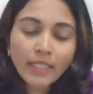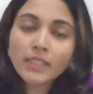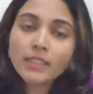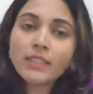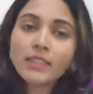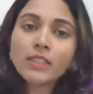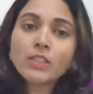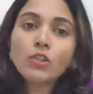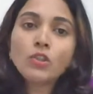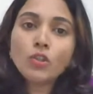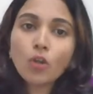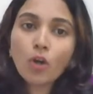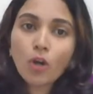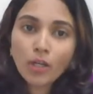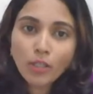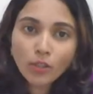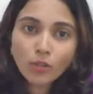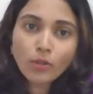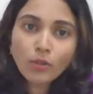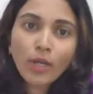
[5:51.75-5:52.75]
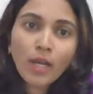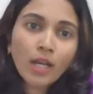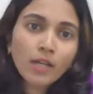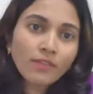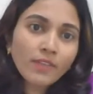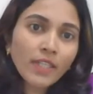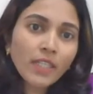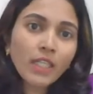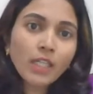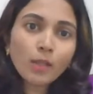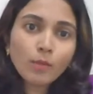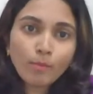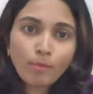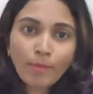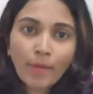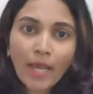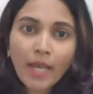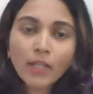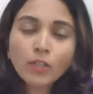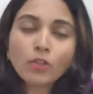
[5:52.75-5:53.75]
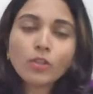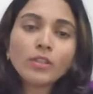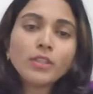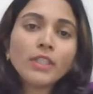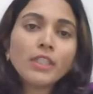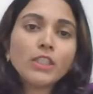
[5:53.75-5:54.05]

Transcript: this is not going to have any impact on the